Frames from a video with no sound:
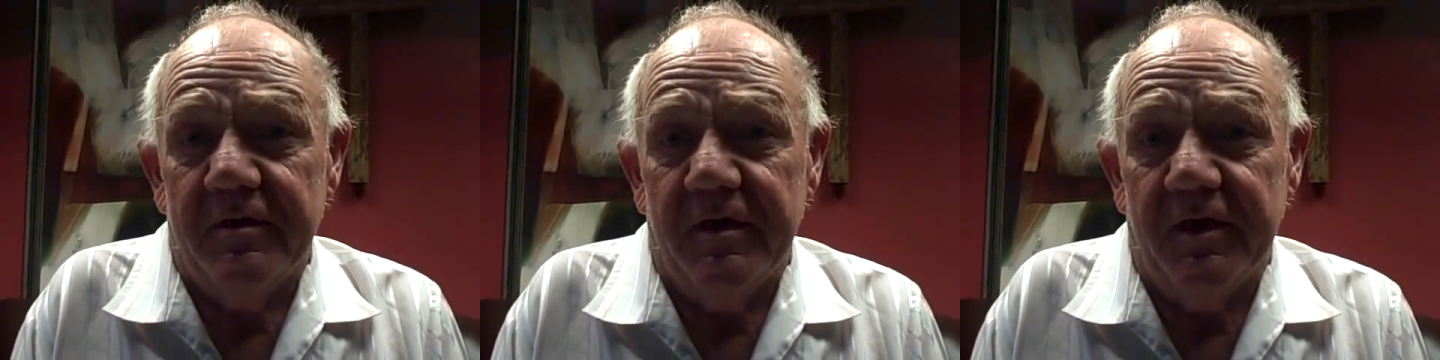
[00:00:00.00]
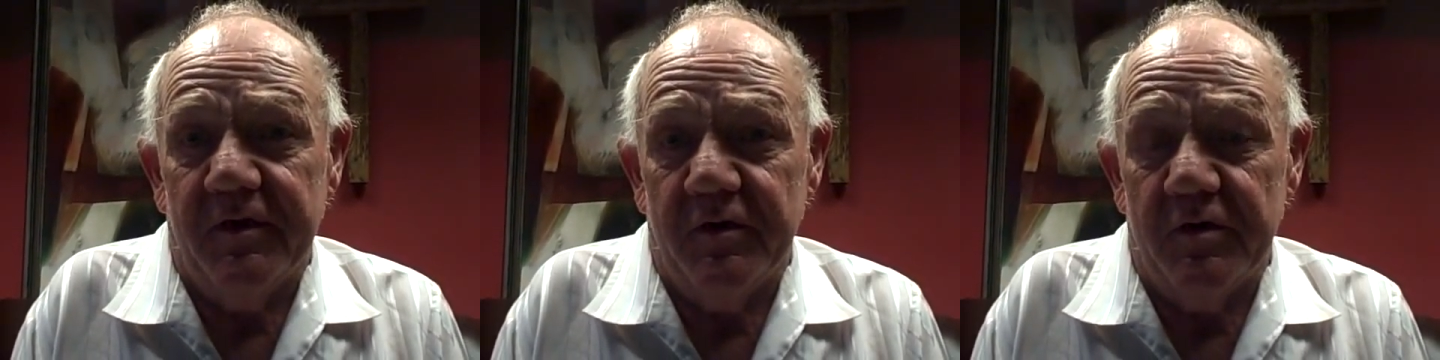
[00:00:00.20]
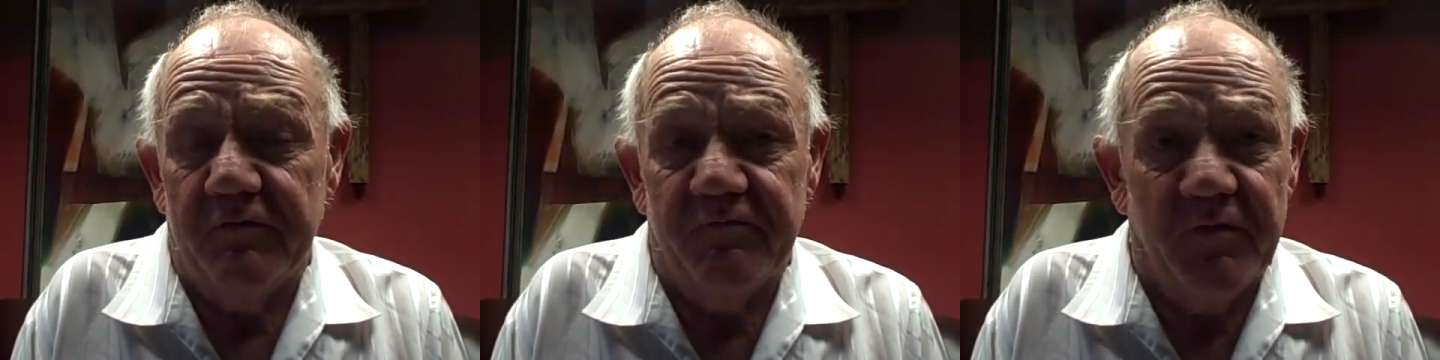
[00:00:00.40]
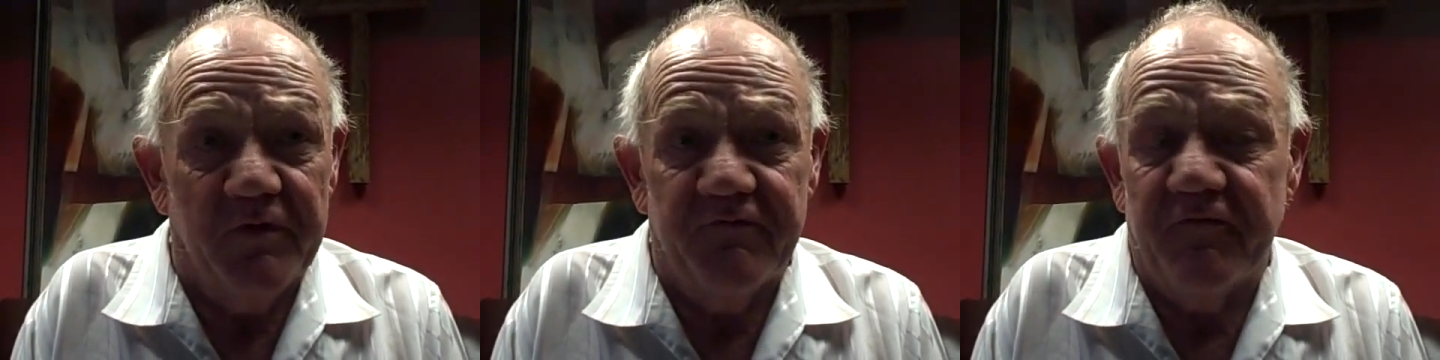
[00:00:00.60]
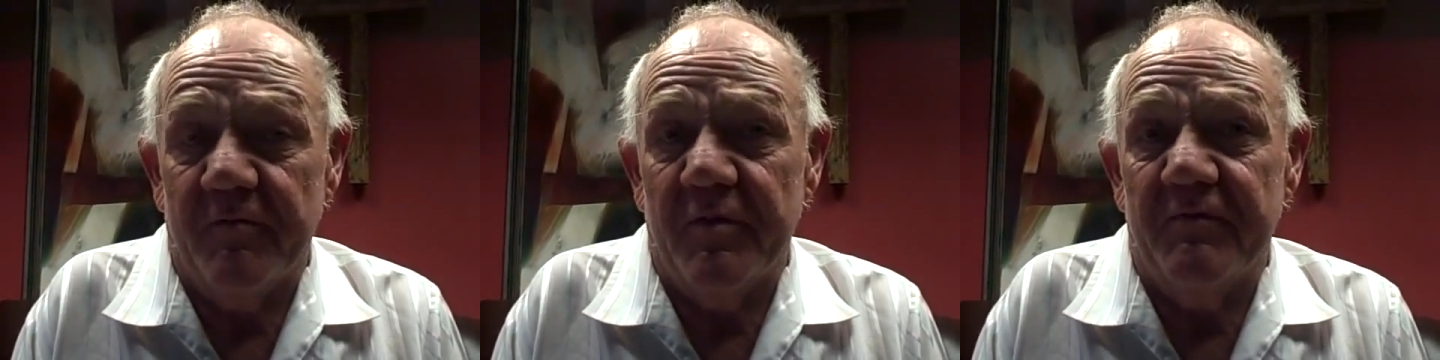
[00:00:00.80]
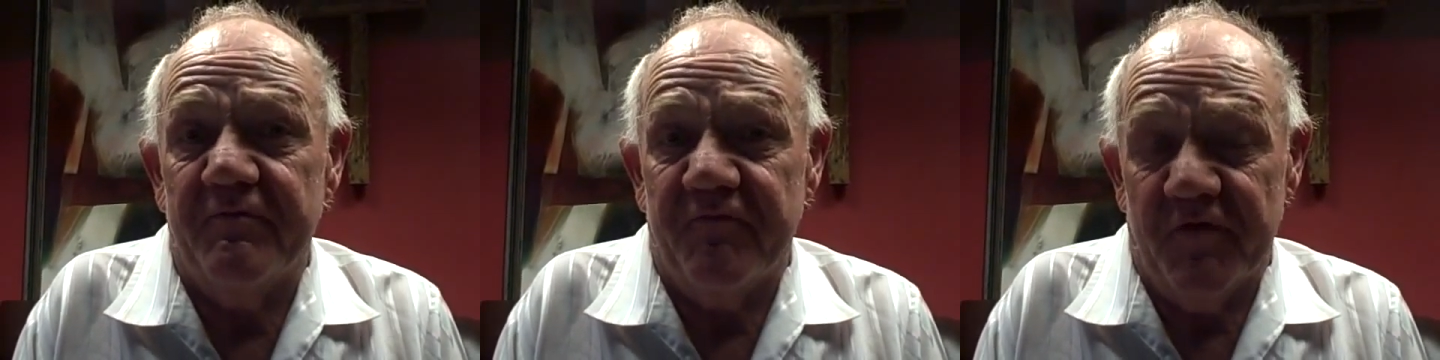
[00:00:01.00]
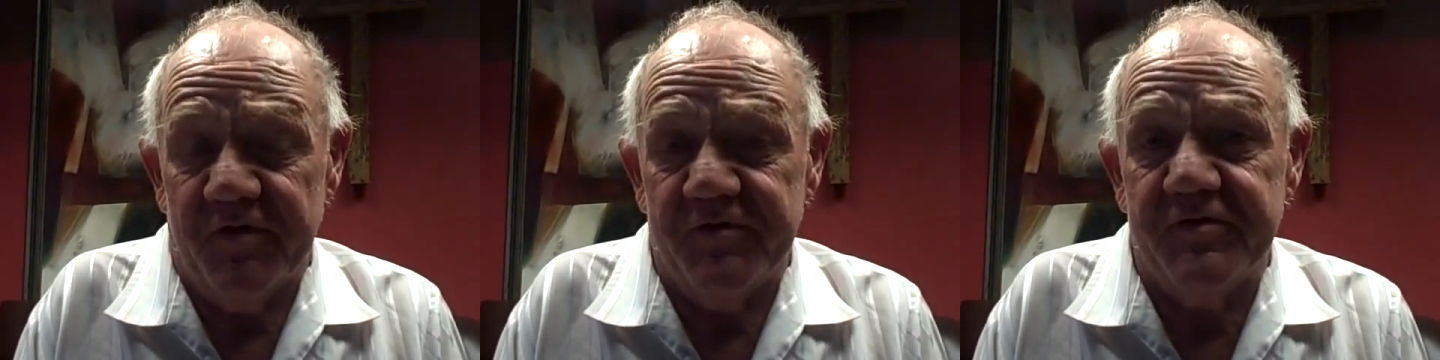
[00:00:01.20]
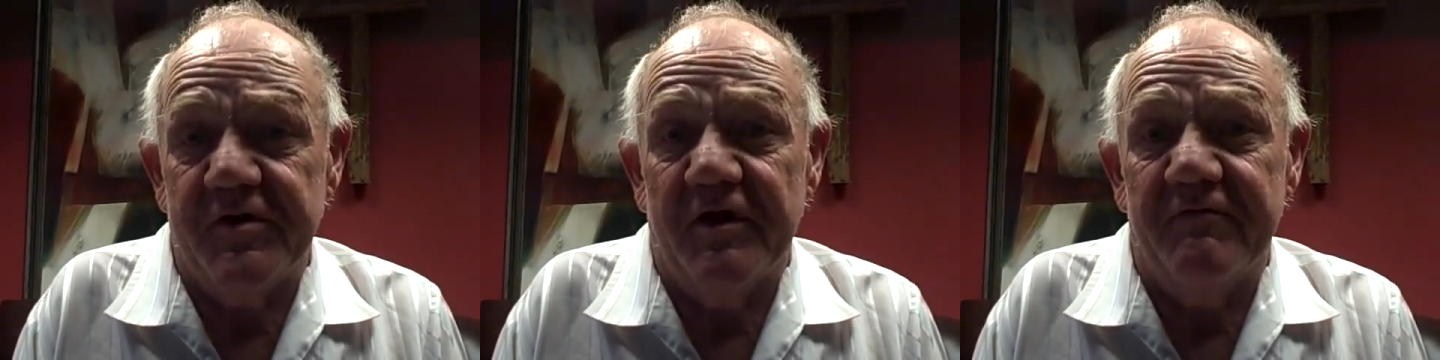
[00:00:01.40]
And from the
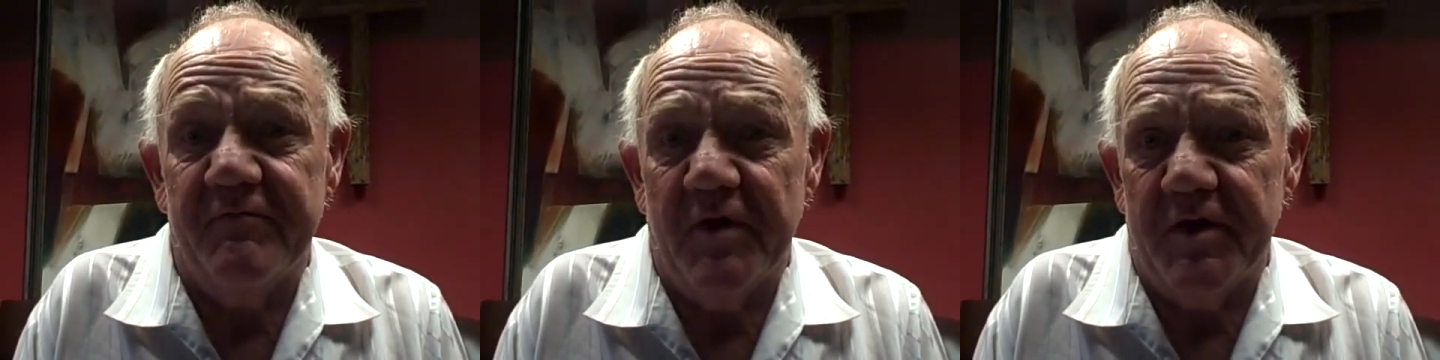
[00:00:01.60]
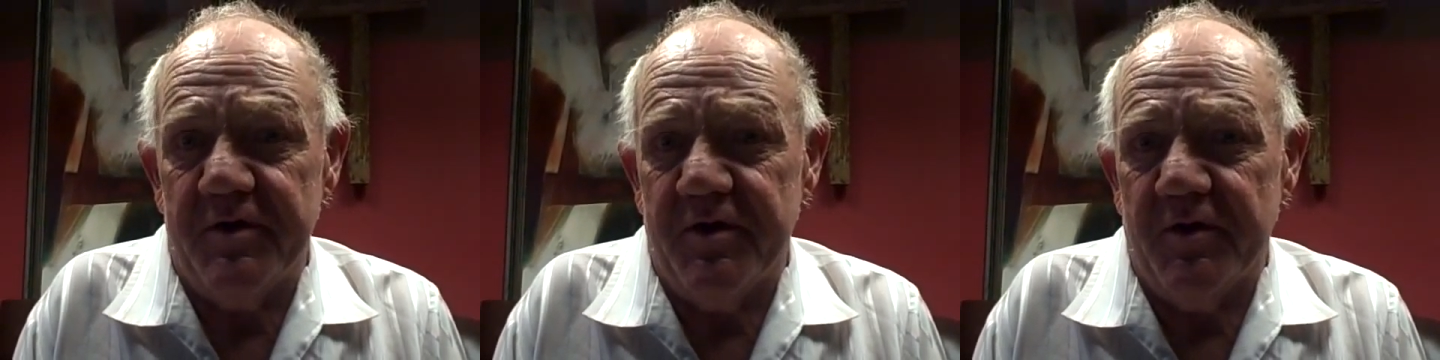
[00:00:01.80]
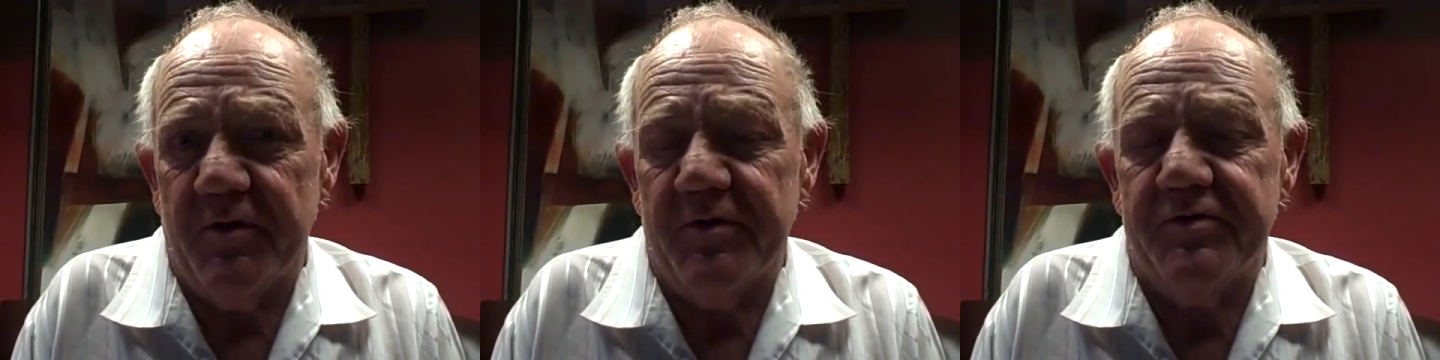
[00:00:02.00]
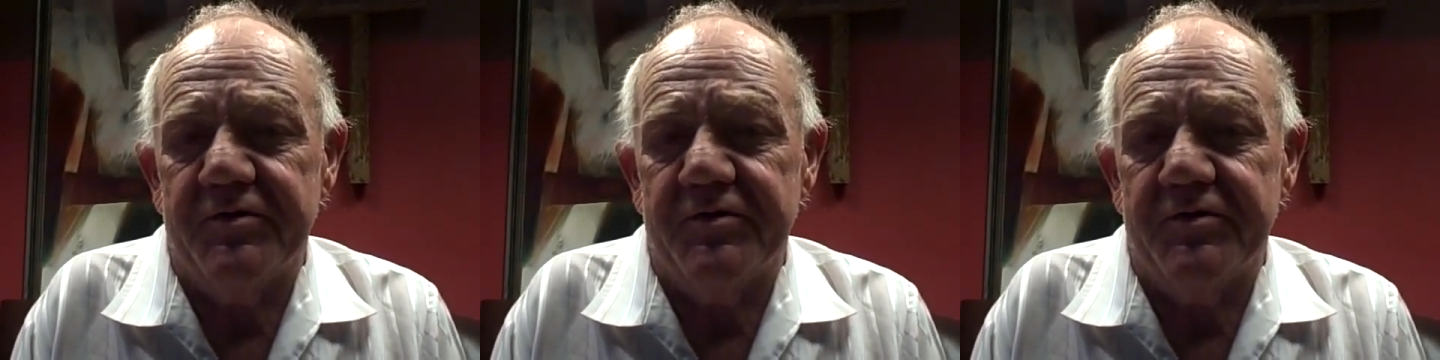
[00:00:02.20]
friends that I've made here at